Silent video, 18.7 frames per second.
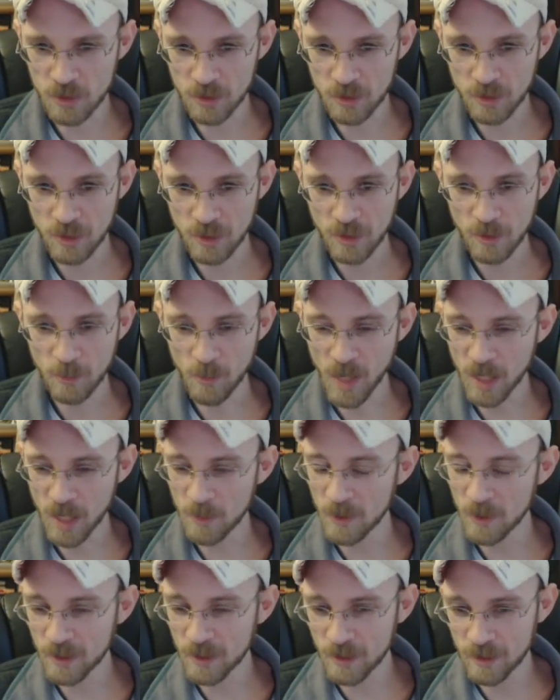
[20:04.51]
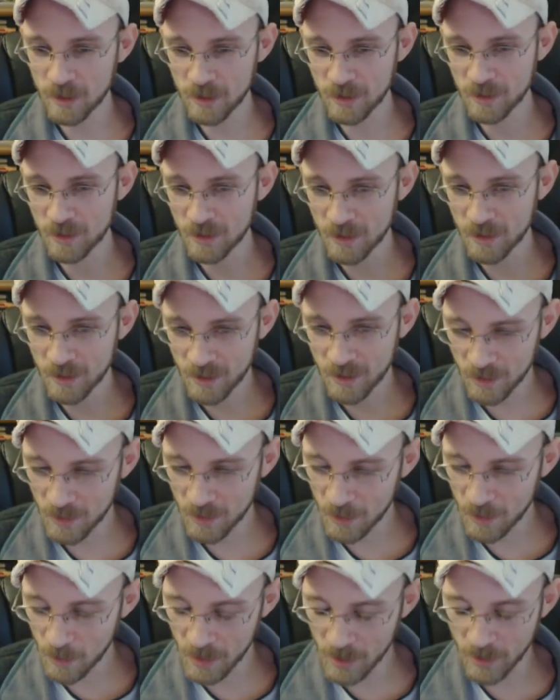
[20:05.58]
Maybe a little bit of
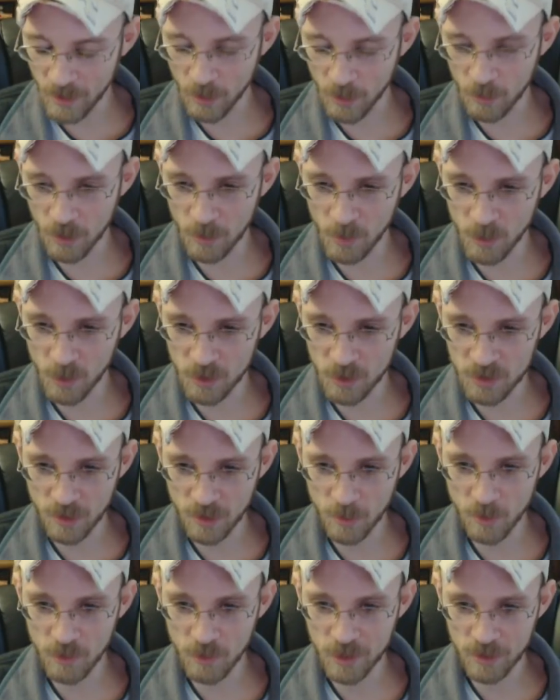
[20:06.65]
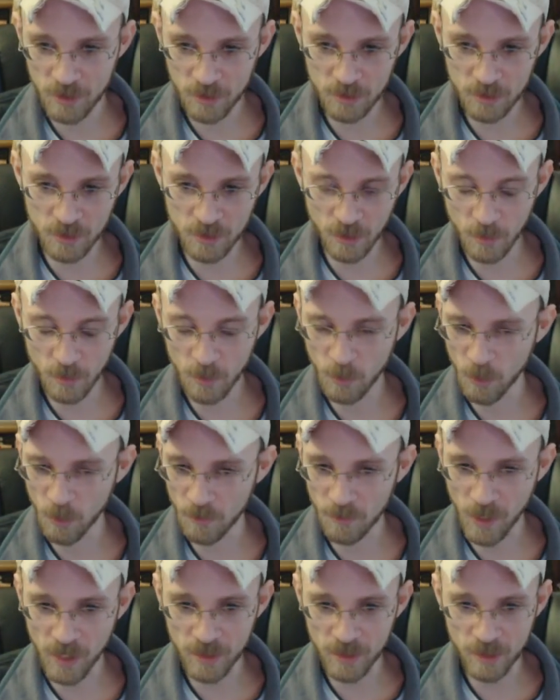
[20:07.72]
the early portion of the movie could have used a little bit more
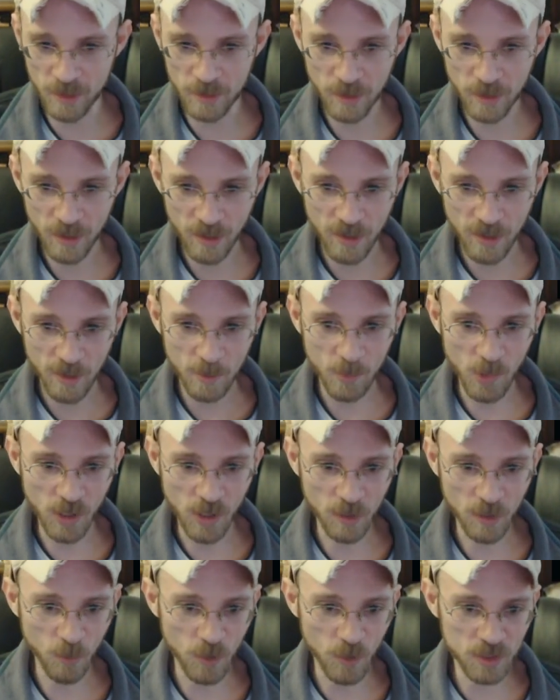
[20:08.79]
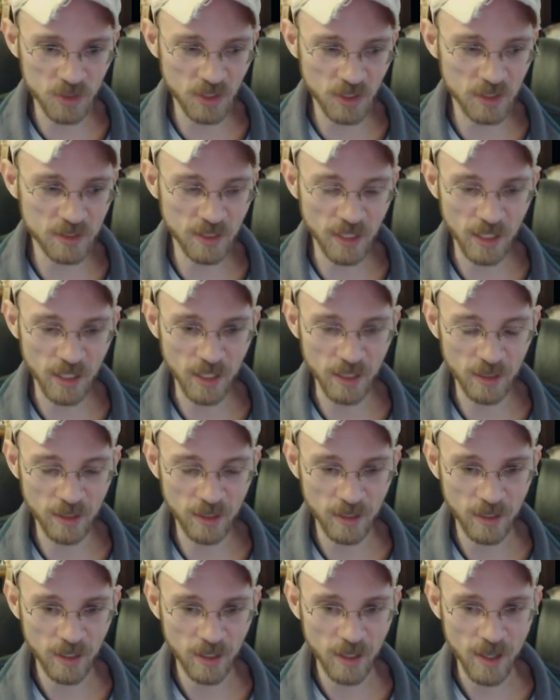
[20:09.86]
fighting, but once you get to the end,
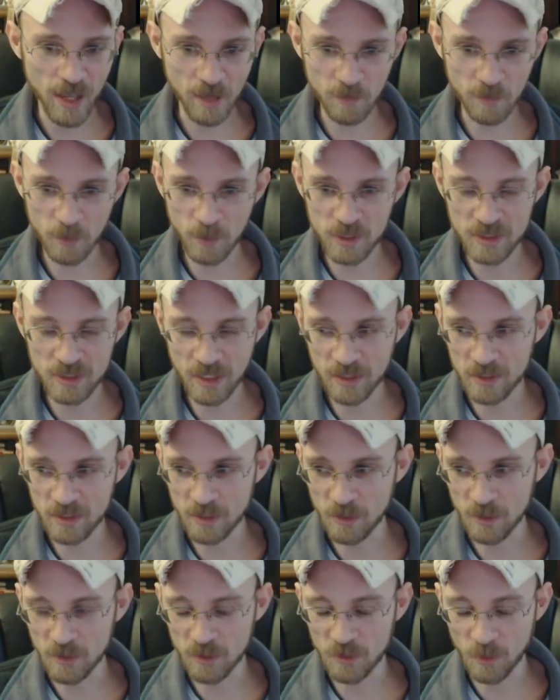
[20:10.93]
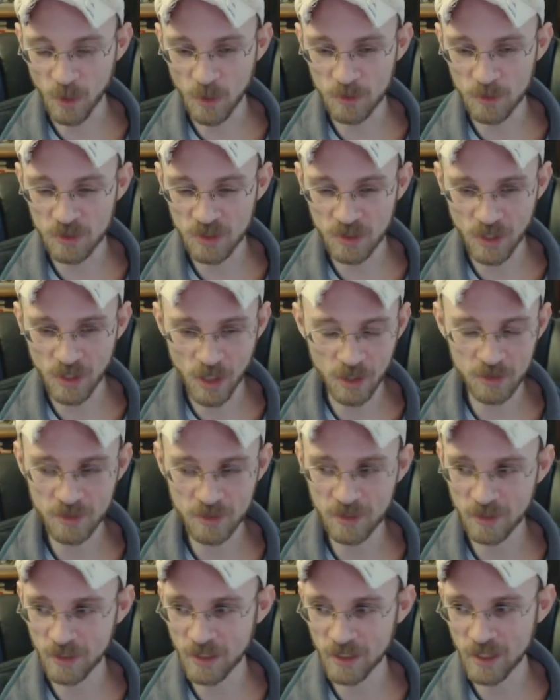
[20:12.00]
everyone's at each other's throats
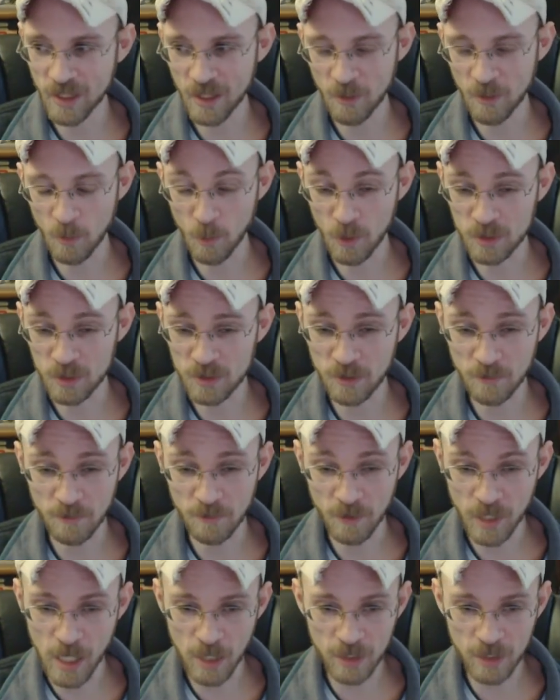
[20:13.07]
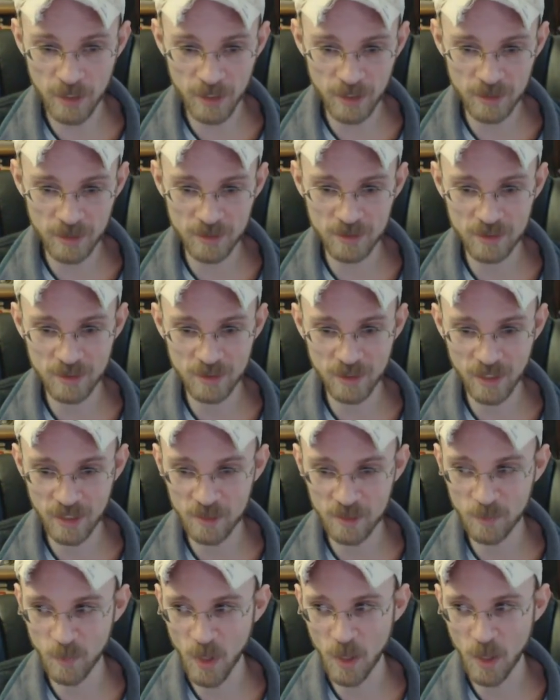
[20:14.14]
constantly, and once the finale hits, it's
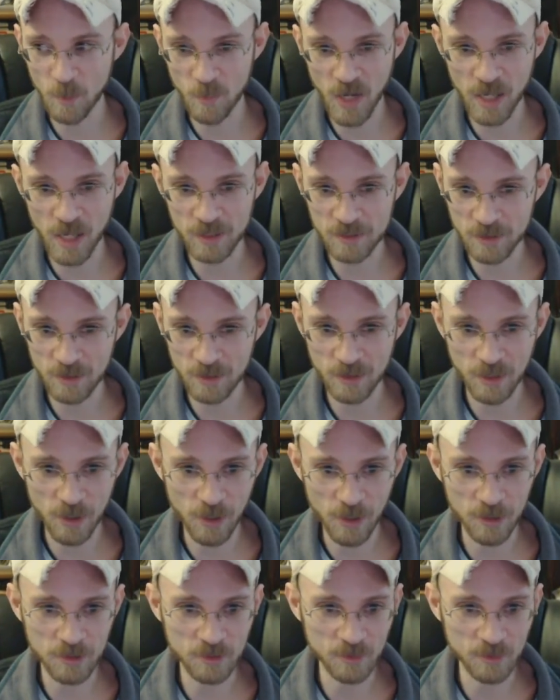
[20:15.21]
bombastically awesome.